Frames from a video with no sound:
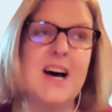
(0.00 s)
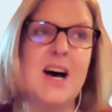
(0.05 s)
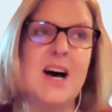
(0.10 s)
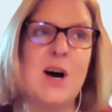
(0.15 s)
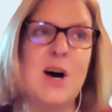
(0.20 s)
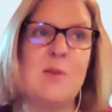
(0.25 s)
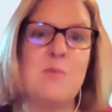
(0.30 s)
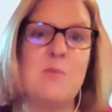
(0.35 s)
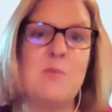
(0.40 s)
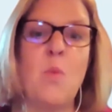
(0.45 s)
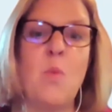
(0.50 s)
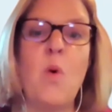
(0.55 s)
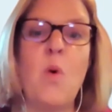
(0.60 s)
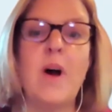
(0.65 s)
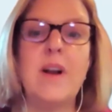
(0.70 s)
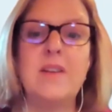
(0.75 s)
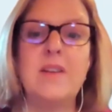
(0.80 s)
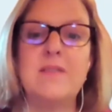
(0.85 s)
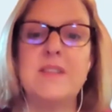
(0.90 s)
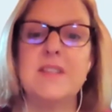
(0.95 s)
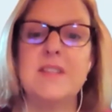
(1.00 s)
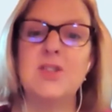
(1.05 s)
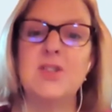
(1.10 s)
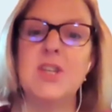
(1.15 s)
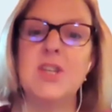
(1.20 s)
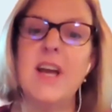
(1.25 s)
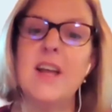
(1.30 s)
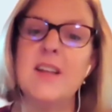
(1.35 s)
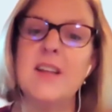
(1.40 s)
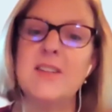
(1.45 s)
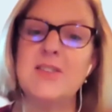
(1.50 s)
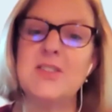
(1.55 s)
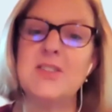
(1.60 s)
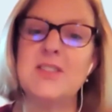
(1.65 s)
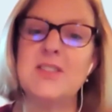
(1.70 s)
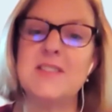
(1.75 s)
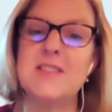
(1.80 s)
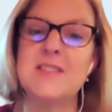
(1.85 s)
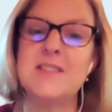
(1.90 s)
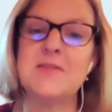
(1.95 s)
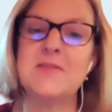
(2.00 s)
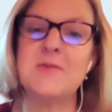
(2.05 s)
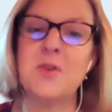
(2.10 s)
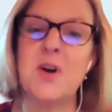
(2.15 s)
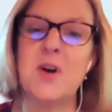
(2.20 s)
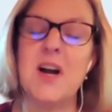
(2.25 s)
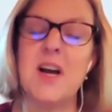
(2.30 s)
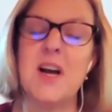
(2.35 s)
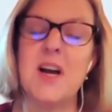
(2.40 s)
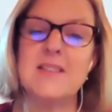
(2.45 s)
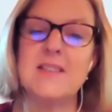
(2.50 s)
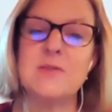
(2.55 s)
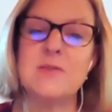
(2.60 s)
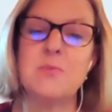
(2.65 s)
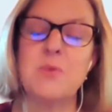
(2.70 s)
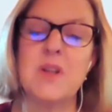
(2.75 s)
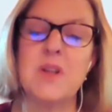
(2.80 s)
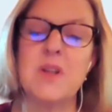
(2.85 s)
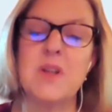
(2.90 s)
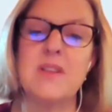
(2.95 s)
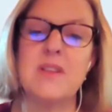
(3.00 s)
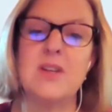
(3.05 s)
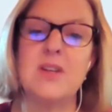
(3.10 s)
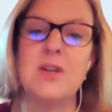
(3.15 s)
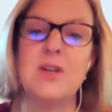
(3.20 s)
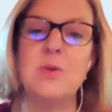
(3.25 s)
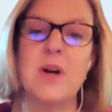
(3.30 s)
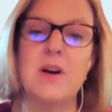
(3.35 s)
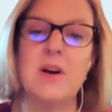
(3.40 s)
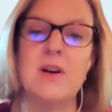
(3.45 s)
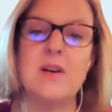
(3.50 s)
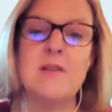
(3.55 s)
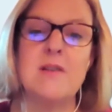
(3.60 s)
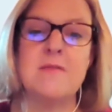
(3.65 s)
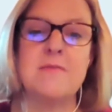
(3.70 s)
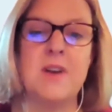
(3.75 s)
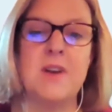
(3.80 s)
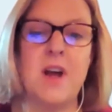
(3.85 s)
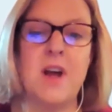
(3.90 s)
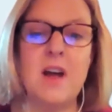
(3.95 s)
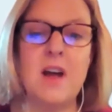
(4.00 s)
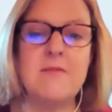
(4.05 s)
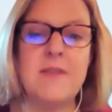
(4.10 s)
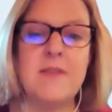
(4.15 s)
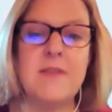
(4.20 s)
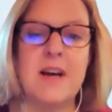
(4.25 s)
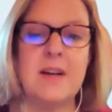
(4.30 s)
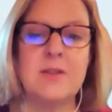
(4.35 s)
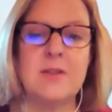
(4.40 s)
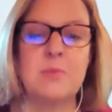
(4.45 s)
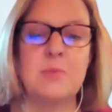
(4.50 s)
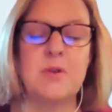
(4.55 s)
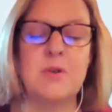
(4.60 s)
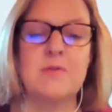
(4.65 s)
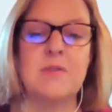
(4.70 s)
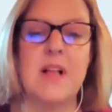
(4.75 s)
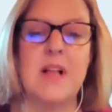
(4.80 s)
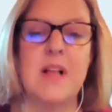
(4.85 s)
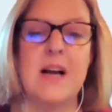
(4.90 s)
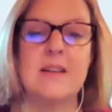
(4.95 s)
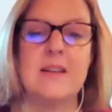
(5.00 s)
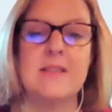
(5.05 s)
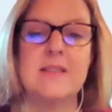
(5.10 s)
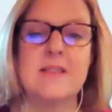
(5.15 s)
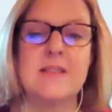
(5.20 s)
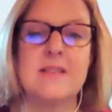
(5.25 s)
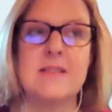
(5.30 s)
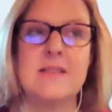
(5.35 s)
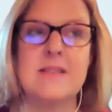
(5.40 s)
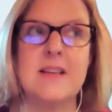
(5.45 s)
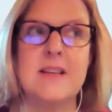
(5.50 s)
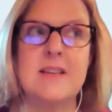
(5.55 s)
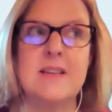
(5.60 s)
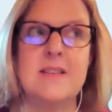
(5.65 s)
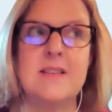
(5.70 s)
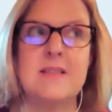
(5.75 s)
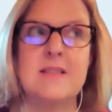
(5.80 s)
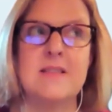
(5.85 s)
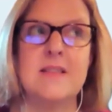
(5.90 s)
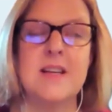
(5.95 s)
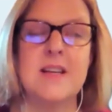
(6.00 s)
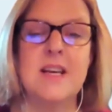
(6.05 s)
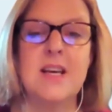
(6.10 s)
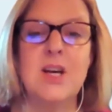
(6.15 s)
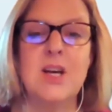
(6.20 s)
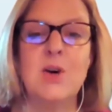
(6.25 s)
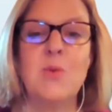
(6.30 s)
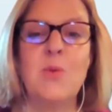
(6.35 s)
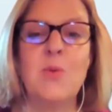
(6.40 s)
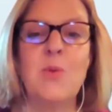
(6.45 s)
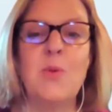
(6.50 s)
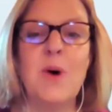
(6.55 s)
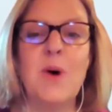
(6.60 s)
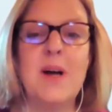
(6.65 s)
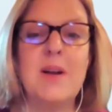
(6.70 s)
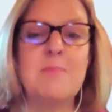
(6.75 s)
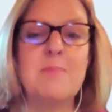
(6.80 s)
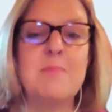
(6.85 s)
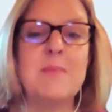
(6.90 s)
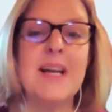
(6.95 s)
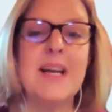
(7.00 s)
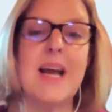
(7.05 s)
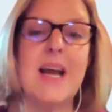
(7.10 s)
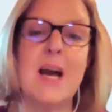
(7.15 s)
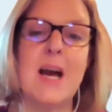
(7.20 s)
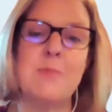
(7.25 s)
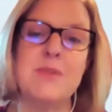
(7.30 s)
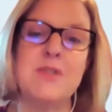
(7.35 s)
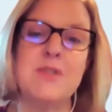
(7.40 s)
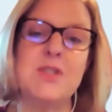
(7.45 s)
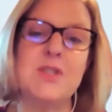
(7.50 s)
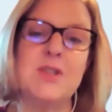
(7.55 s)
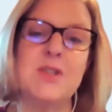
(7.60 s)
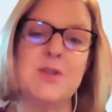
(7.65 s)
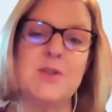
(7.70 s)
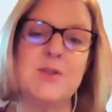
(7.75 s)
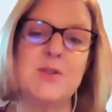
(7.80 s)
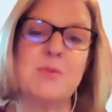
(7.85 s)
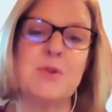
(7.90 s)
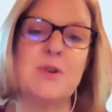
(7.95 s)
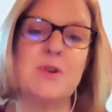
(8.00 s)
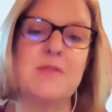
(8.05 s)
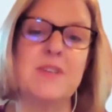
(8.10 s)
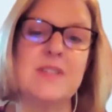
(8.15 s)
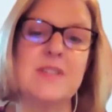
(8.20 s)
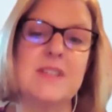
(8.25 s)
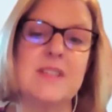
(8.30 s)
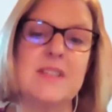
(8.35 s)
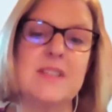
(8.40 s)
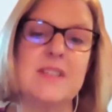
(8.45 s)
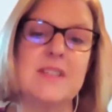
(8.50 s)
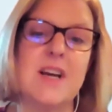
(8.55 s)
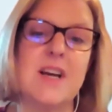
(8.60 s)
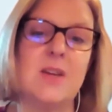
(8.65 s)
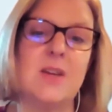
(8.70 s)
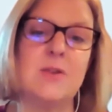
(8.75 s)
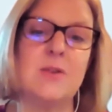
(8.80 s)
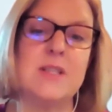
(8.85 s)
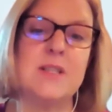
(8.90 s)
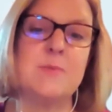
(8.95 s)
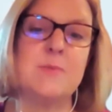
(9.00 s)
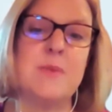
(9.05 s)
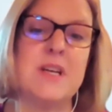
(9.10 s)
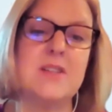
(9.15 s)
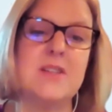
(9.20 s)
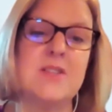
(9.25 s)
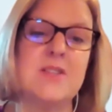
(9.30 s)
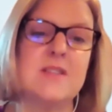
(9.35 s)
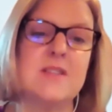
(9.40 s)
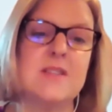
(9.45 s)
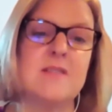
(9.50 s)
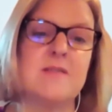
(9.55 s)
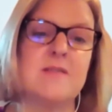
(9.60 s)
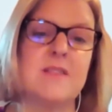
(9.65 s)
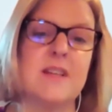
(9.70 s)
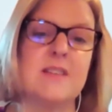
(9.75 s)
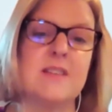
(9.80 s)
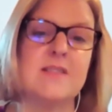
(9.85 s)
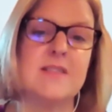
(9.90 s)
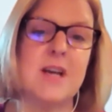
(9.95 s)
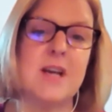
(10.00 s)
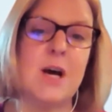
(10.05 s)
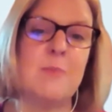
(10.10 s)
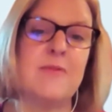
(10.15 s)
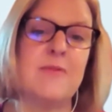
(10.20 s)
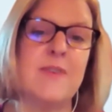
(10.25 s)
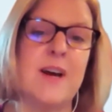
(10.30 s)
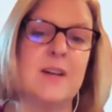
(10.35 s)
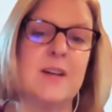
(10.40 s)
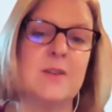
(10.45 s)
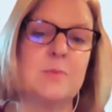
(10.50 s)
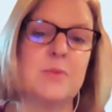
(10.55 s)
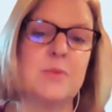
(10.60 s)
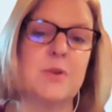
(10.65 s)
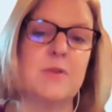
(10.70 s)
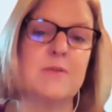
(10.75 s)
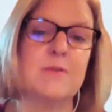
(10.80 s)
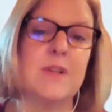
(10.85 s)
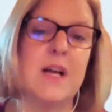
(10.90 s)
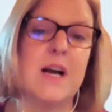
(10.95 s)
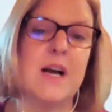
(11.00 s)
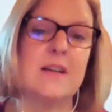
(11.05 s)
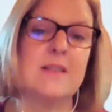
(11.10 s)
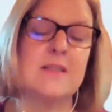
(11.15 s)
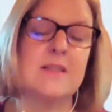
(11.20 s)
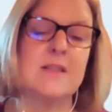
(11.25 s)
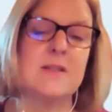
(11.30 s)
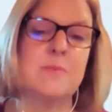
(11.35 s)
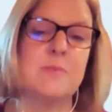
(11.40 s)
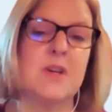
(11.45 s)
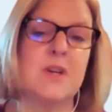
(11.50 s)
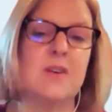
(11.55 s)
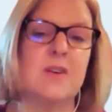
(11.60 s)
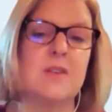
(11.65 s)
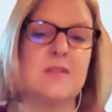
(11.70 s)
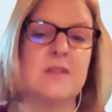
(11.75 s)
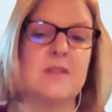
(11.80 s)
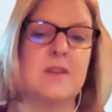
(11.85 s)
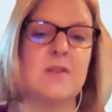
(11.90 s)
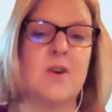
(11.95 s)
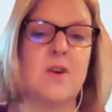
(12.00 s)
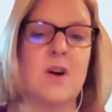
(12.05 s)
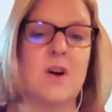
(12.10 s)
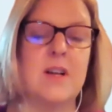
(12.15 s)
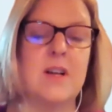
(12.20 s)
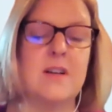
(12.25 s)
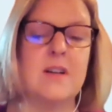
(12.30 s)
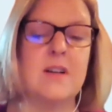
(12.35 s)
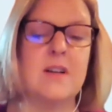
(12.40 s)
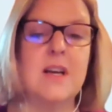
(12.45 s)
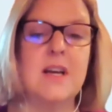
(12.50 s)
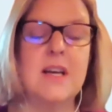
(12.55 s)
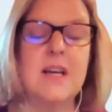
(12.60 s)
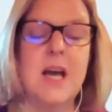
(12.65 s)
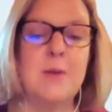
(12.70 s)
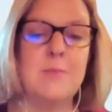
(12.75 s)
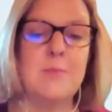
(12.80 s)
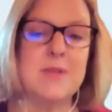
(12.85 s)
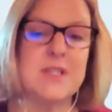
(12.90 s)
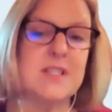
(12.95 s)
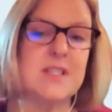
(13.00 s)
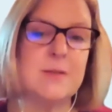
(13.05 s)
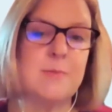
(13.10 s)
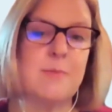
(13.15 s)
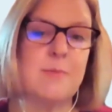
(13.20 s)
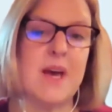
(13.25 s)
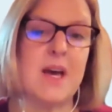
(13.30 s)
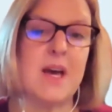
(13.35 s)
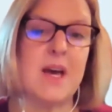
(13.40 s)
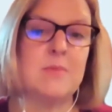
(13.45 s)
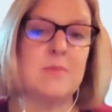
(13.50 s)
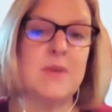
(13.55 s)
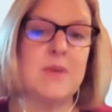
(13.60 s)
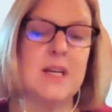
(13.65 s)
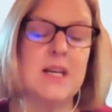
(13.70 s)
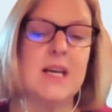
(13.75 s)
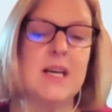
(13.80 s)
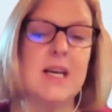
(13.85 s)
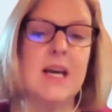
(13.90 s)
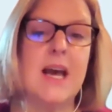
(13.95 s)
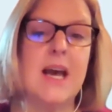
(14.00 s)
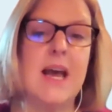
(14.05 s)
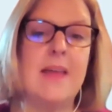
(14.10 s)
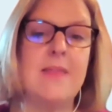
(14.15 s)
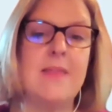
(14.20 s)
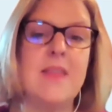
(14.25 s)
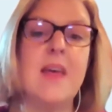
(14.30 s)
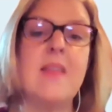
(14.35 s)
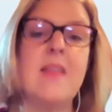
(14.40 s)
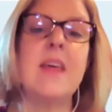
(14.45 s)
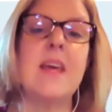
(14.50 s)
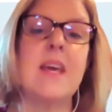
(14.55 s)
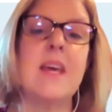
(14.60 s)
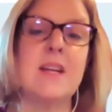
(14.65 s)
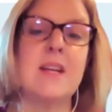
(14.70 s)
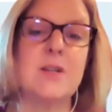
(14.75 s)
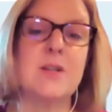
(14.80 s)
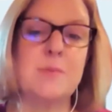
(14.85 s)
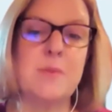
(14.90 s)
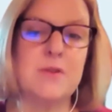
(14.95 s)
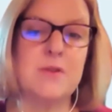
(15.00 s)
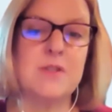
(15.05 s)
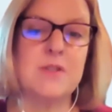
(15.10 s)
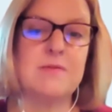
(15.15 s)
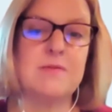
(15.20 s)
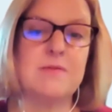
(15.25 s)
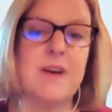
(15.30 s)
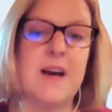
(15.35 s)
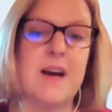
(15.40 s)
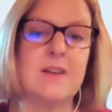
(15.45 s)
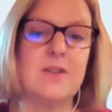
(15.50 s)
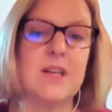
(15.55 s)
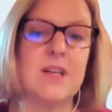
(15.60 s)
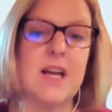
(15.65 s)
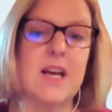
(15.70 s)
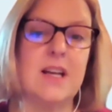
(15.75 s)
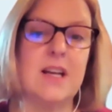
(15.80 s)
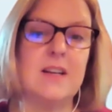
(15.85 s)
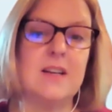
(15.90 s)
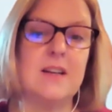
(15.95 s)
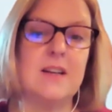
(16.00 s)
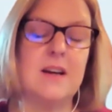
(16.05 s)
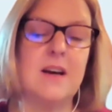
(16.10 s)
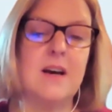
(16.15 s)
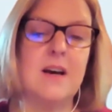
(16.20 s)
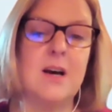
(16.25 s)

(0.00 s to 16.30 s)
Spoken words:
One of the challenges for us with the new era of non-factor prophylaxis is what might happen to those previously tolerized patients if they stop factor prophylaxis because they're on emicizumab and then they get exposed to factor again.